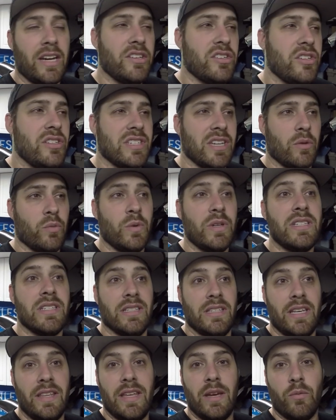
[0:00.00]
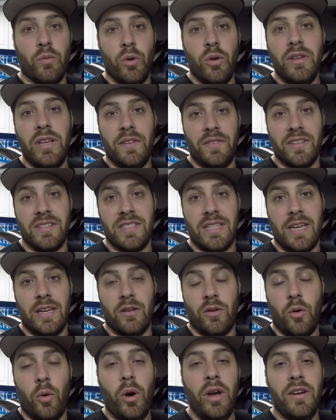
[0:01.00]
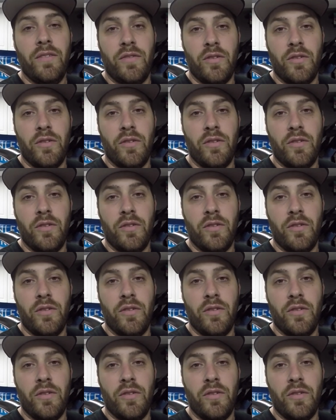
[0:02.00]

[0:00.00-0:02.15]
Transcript: I shouldn't say recently, they rolled out this kit quite a